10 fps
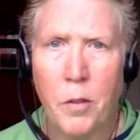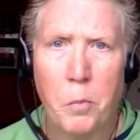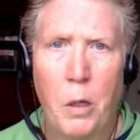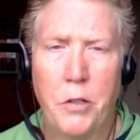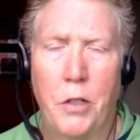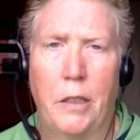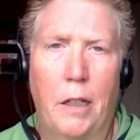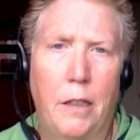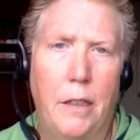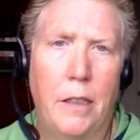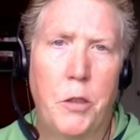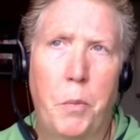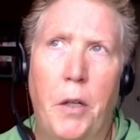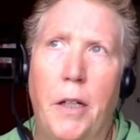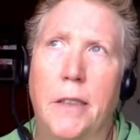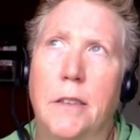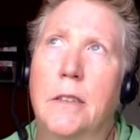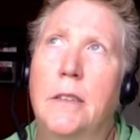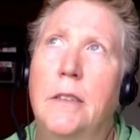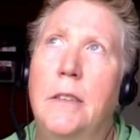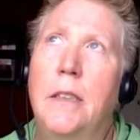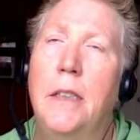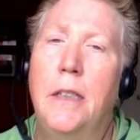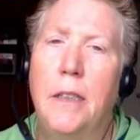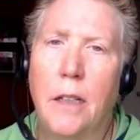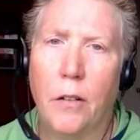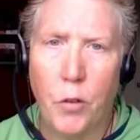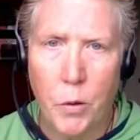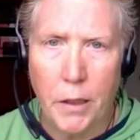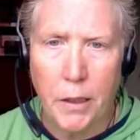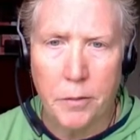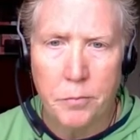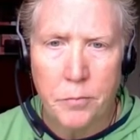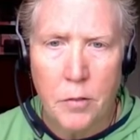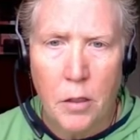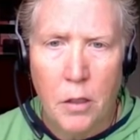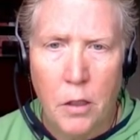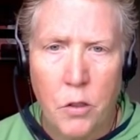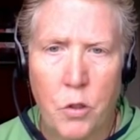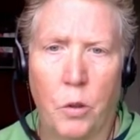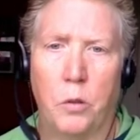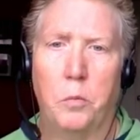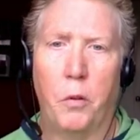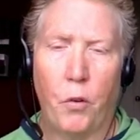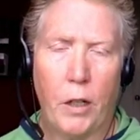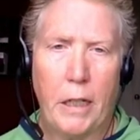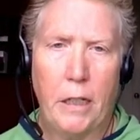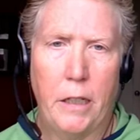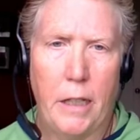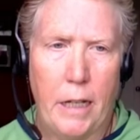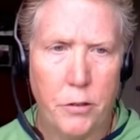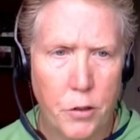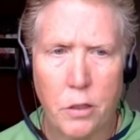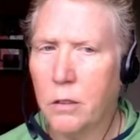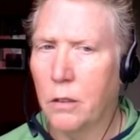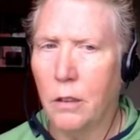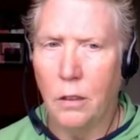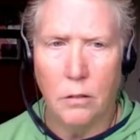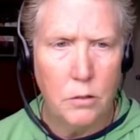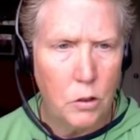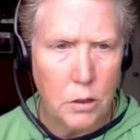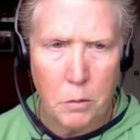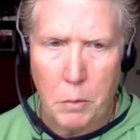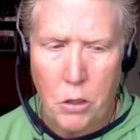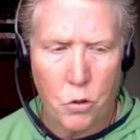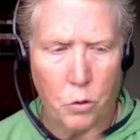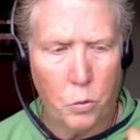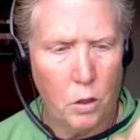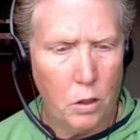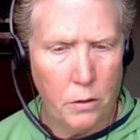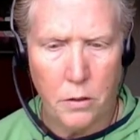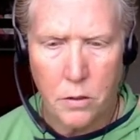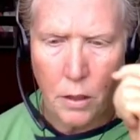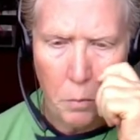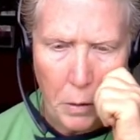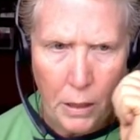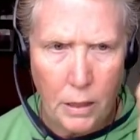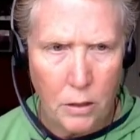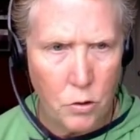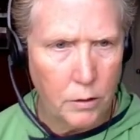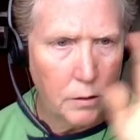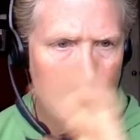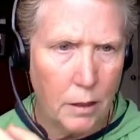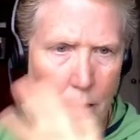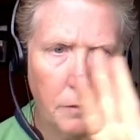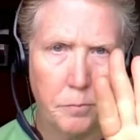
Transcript: project experience of doing it. So before I get into that, just to make sure we're all on the same page, and it's like